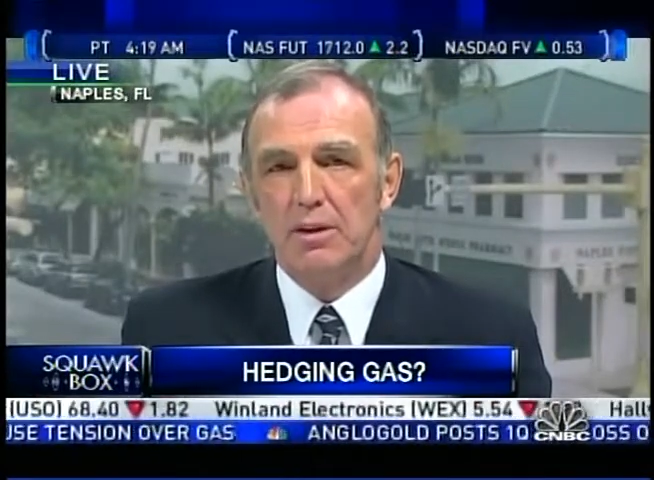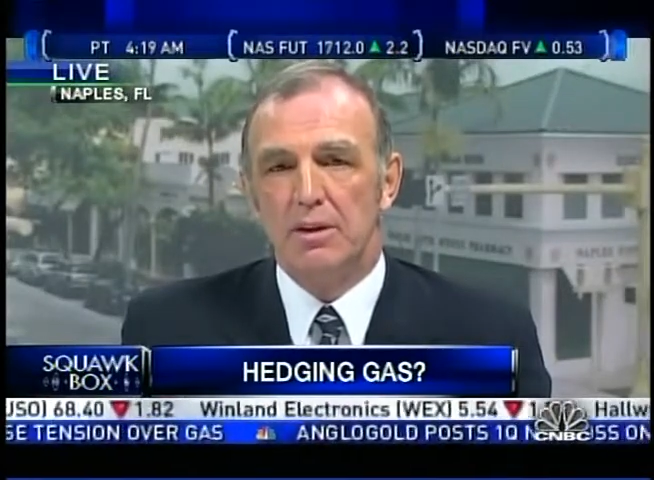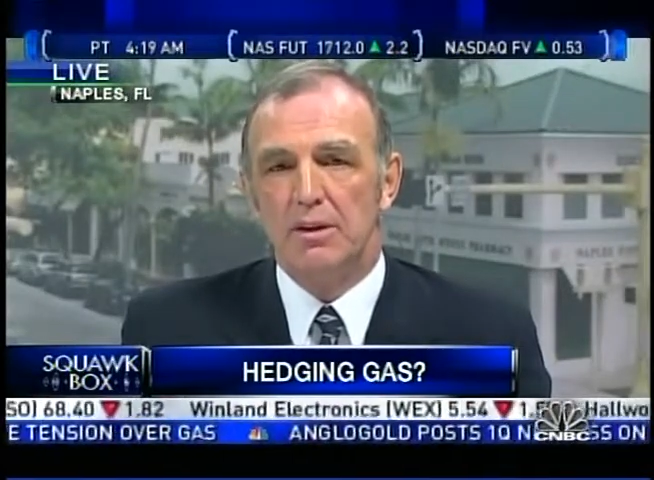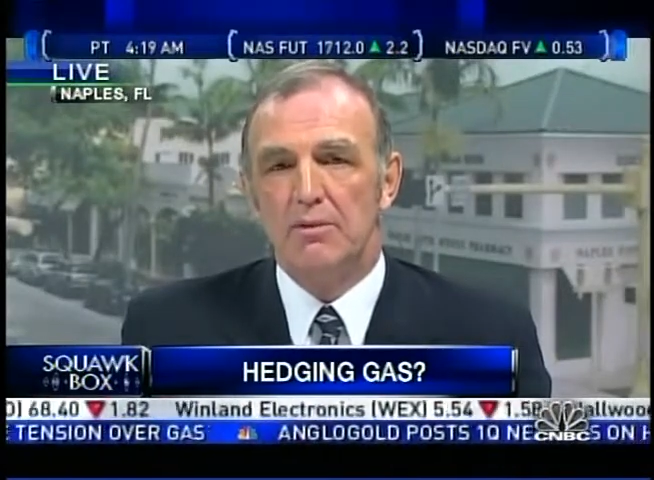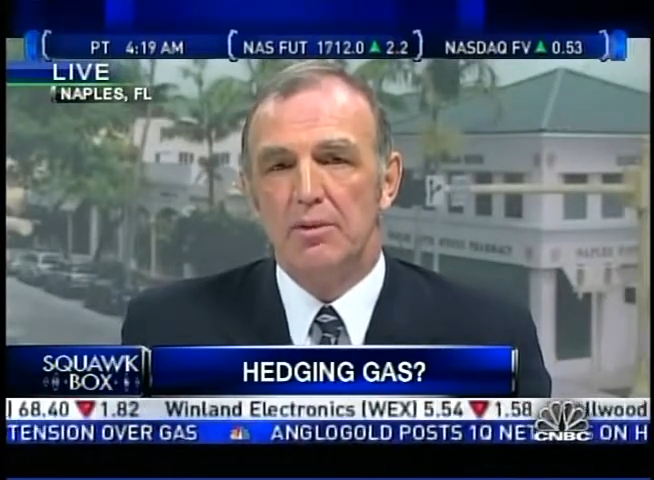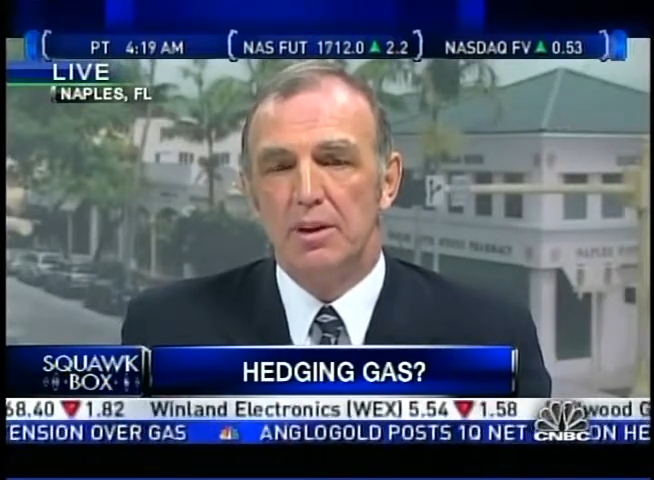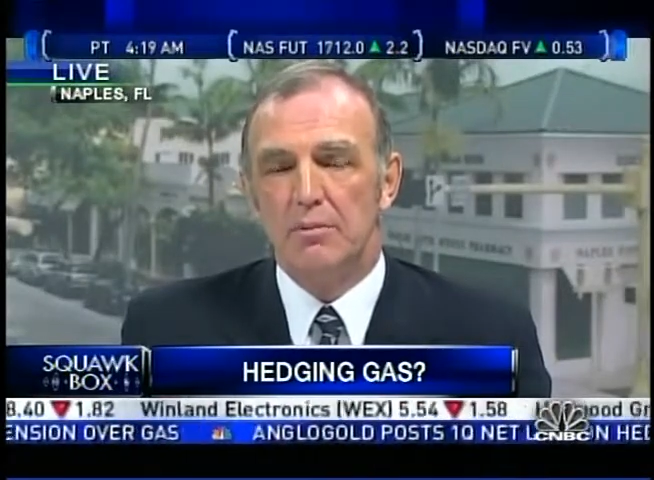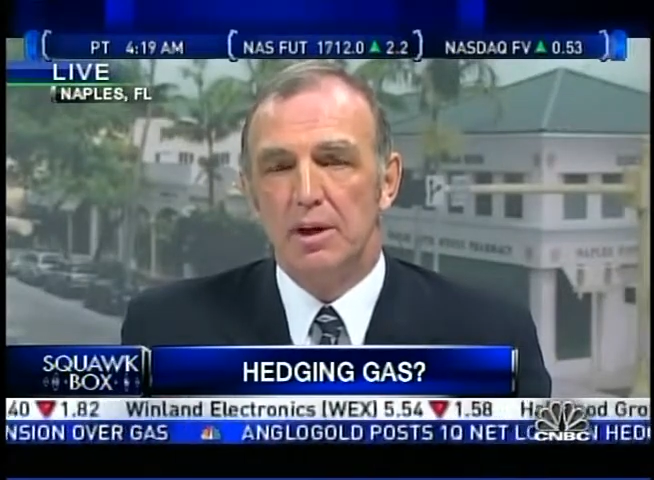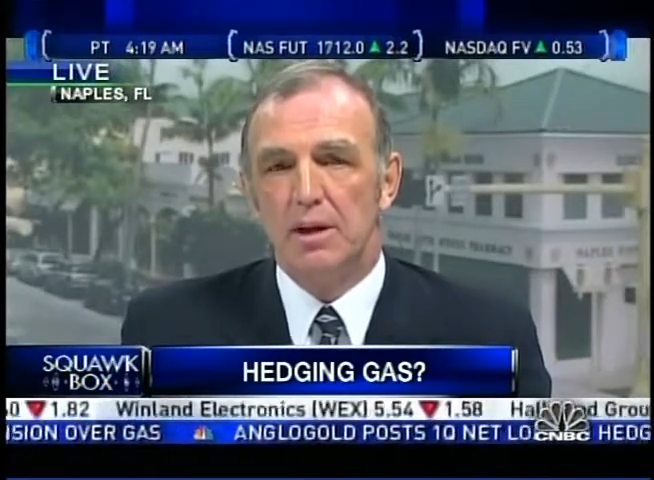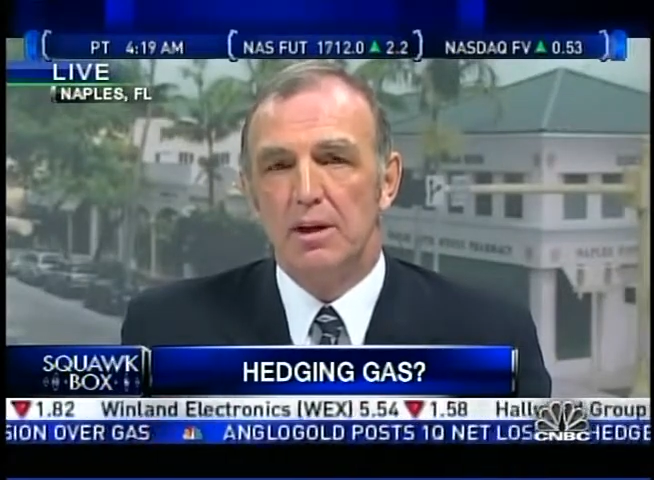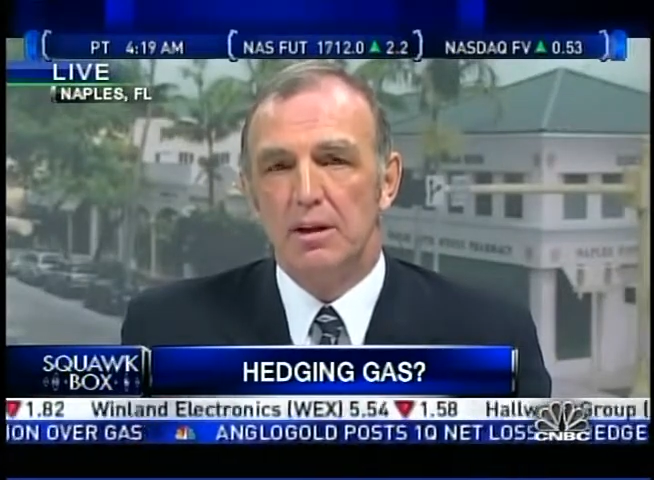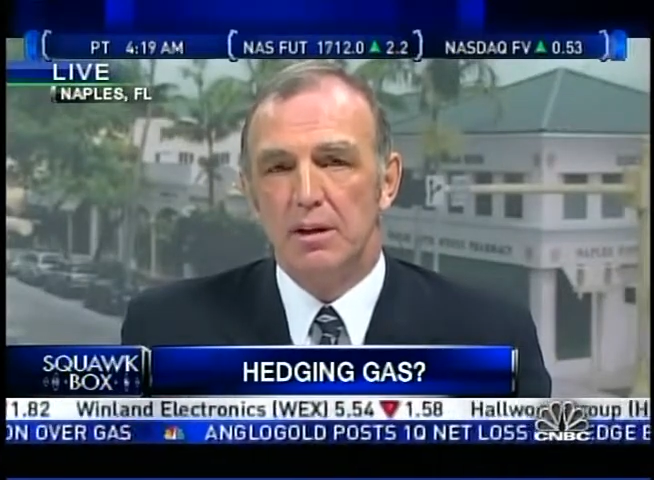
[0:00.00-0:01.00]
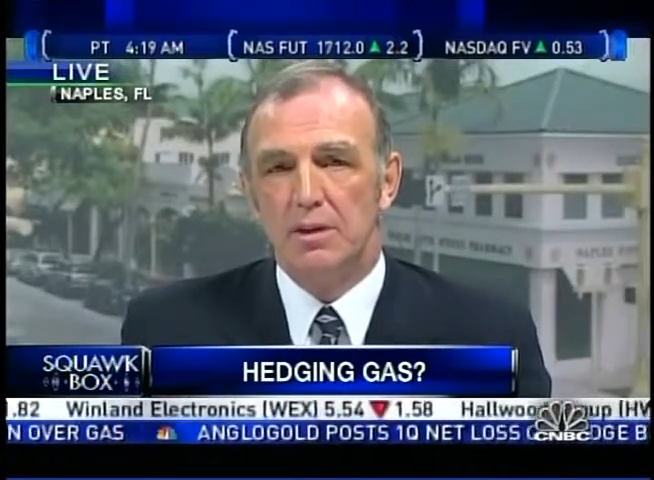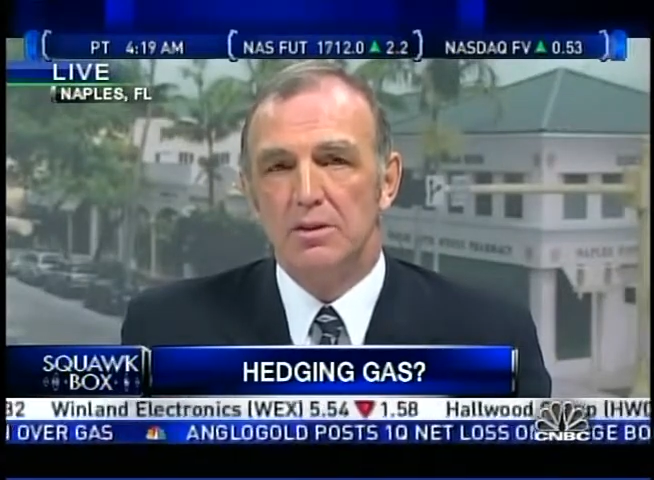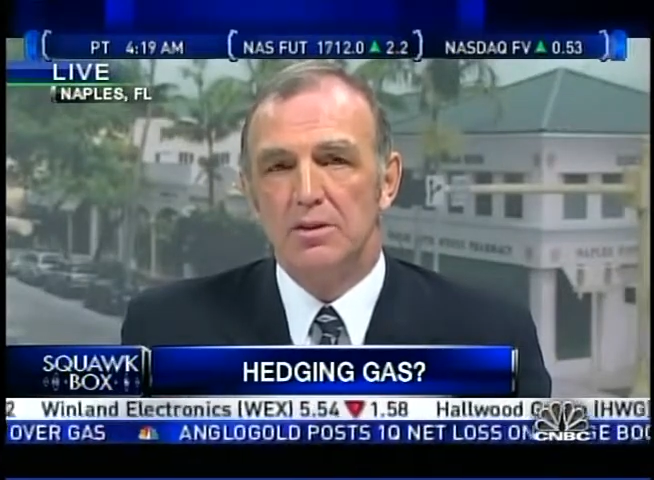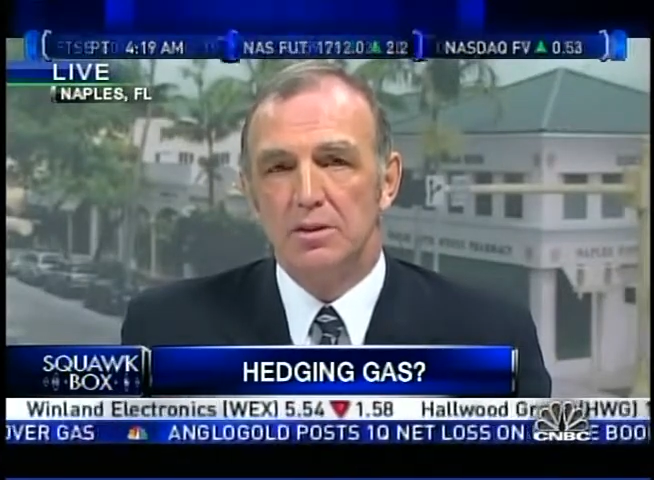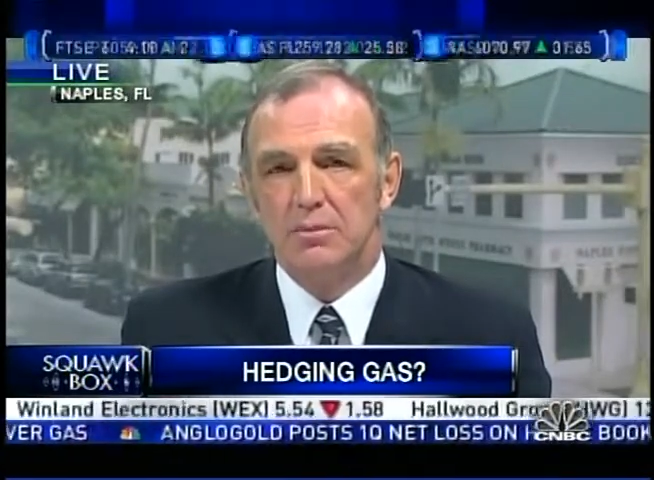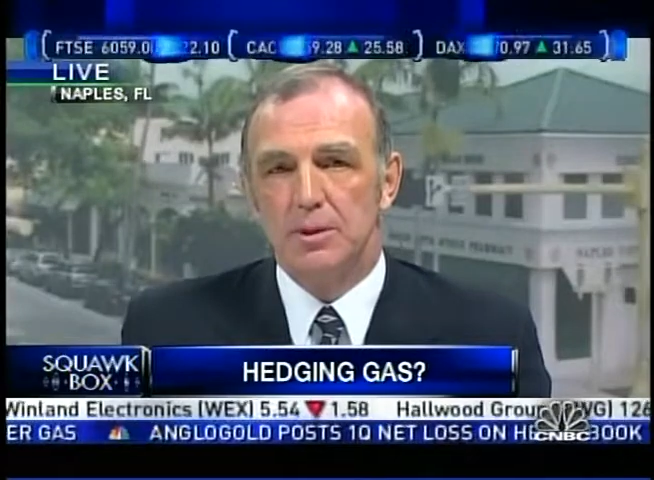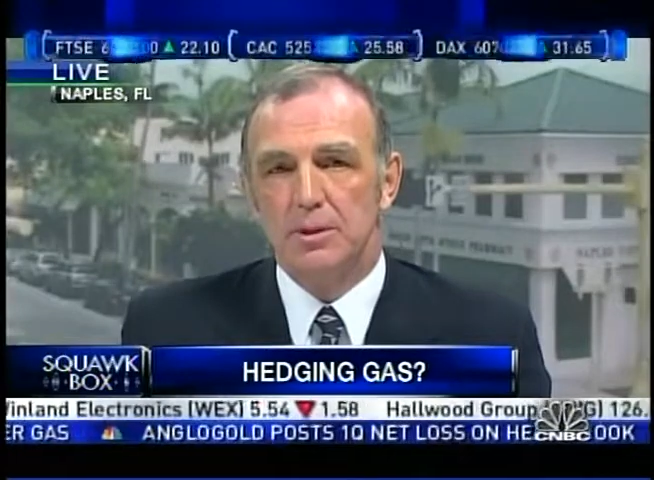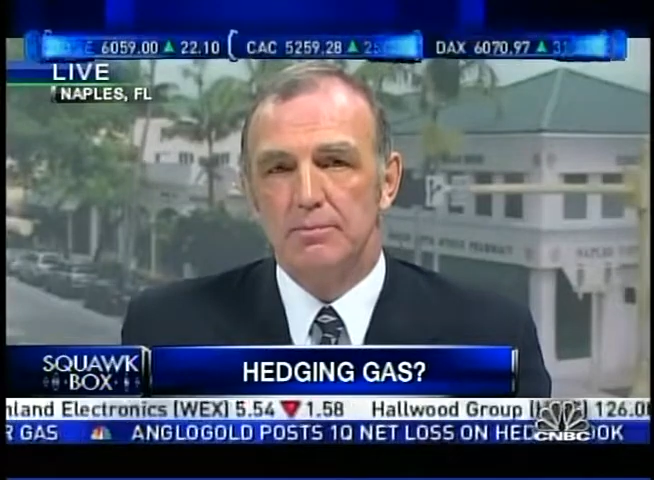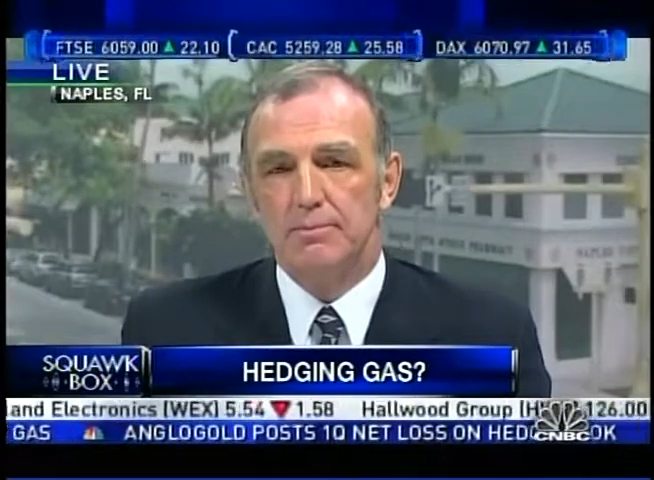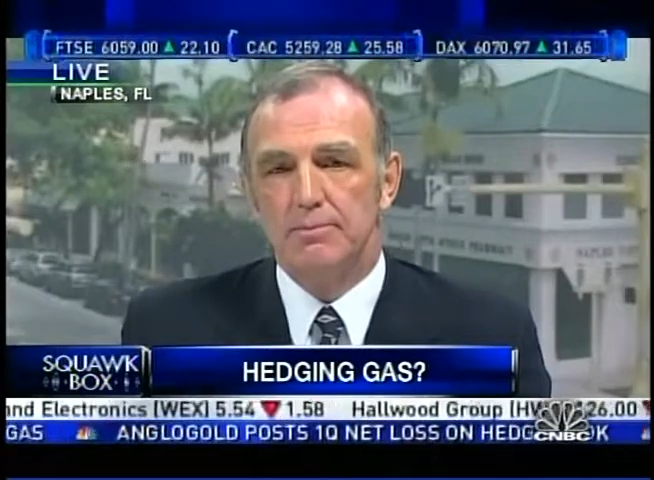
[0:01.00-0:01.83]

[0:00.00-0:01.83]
thing for the American consumer.